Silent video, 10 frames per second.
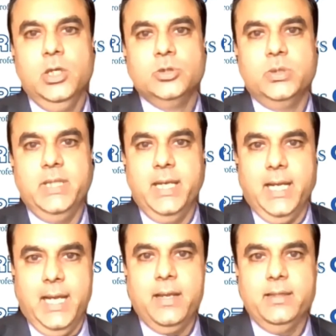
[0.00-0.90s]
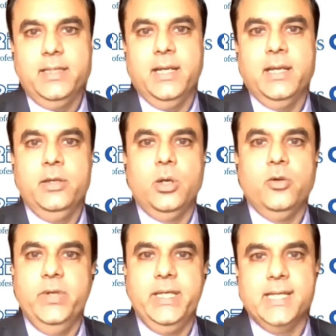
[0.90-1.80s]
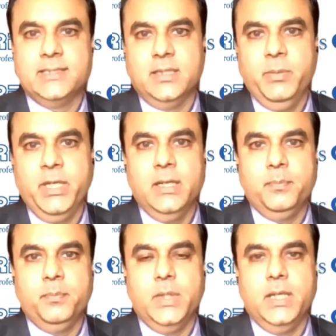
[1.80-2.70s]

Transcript: So there are now fintechs coming up.